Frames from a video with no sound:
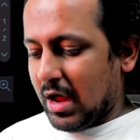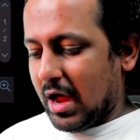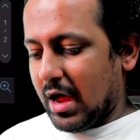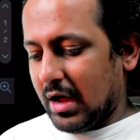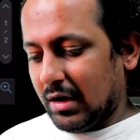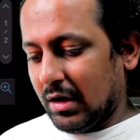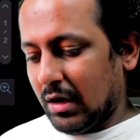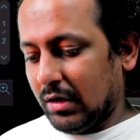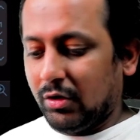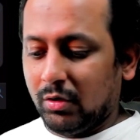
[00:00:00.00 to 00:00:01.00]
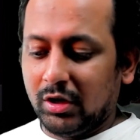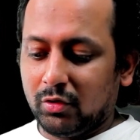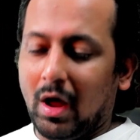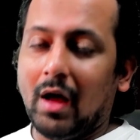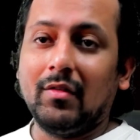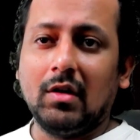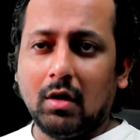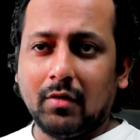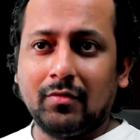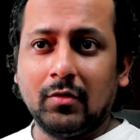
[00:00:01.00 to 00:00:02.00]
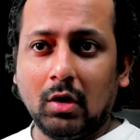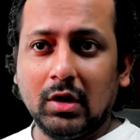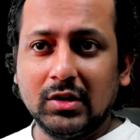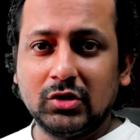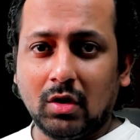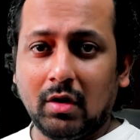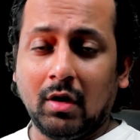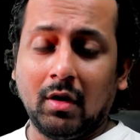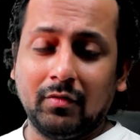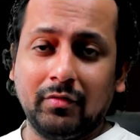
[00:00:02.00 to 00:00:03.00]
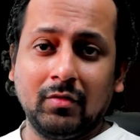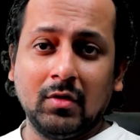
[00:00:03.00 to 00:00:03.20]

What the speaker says: And you need to have a lot of knowledge of